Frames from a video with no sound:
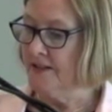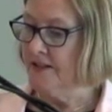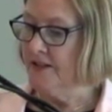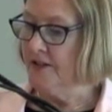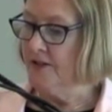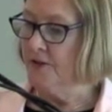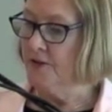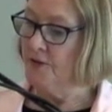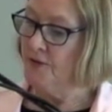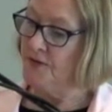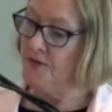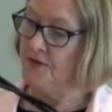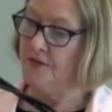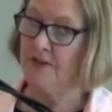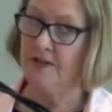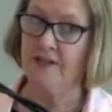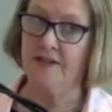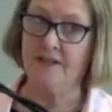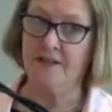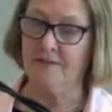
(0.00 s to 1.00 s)
whose
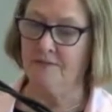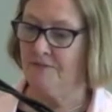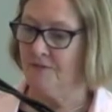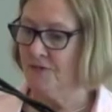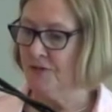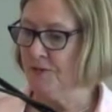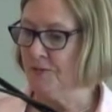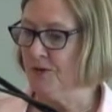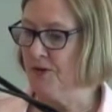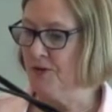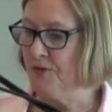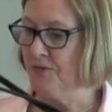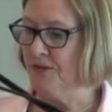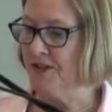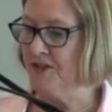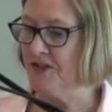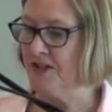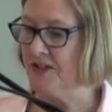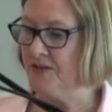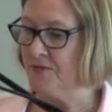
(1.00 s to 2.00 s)
tribute
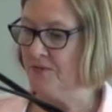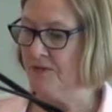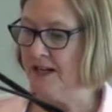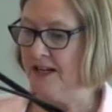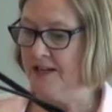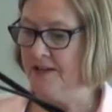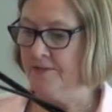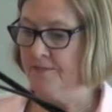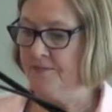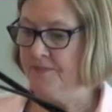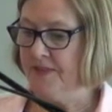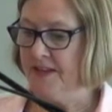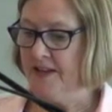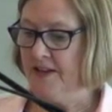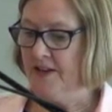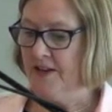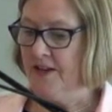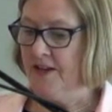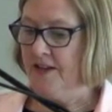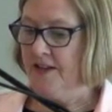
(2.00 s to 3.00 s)
we just read.
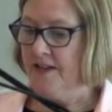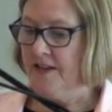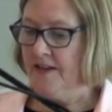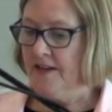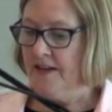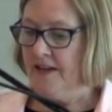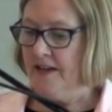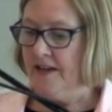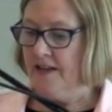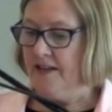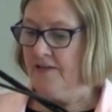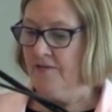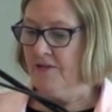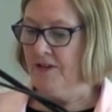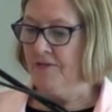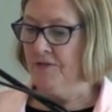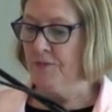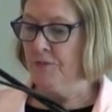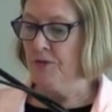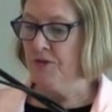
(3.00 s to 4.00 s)

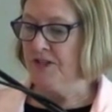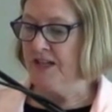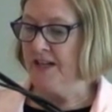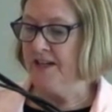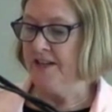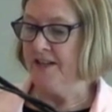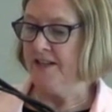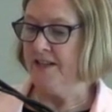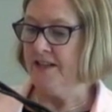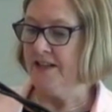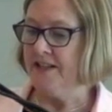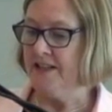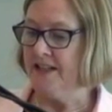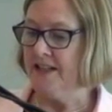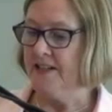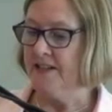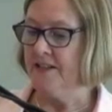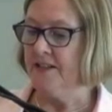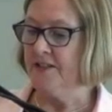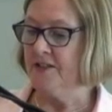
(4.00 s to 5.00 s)
Reverend Mutahi
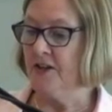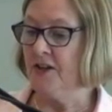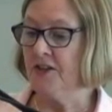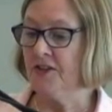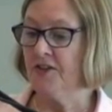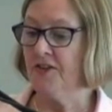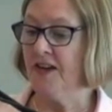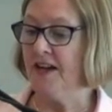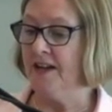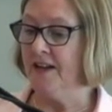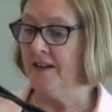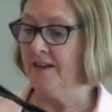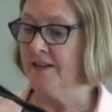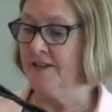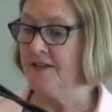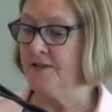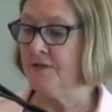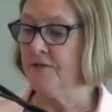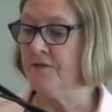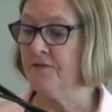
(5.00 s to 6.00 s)
attended Dr.
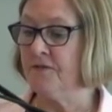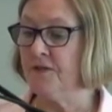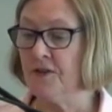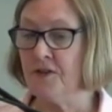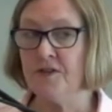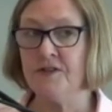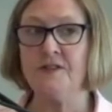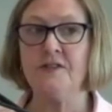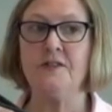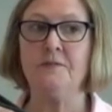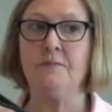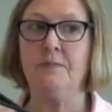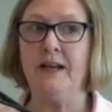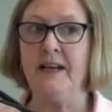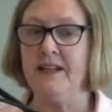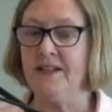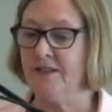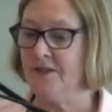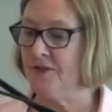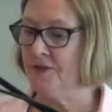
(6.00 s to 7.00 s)
Allen's first
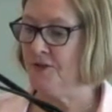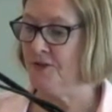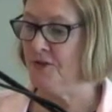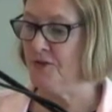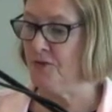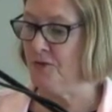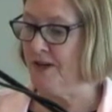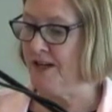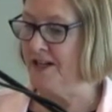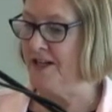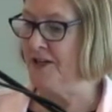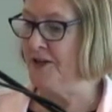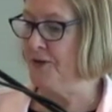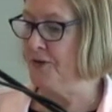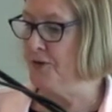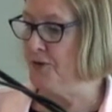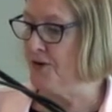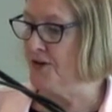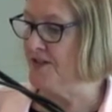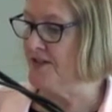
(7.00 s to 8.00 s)
pastor's training
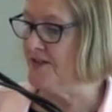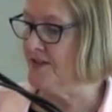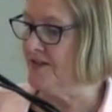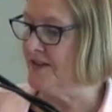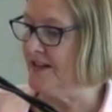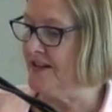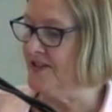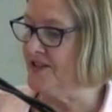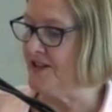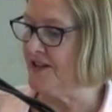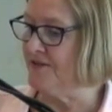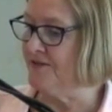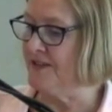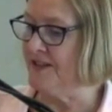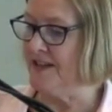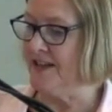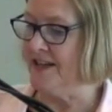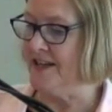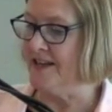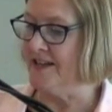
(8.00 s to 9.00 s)
course on
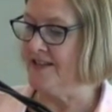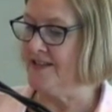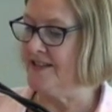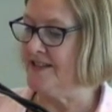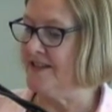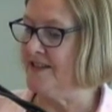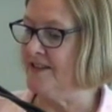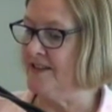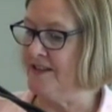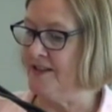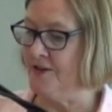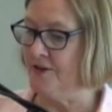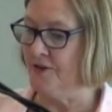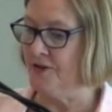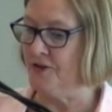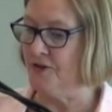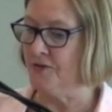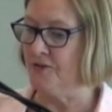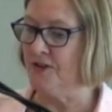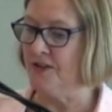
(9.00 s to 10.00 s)
HIV/AIDS in the year
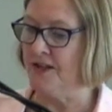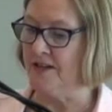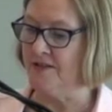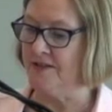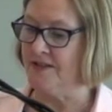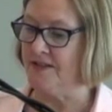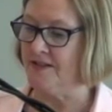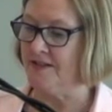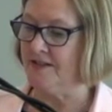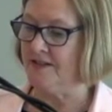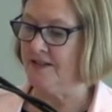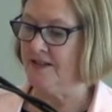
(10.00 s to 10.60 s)
2000.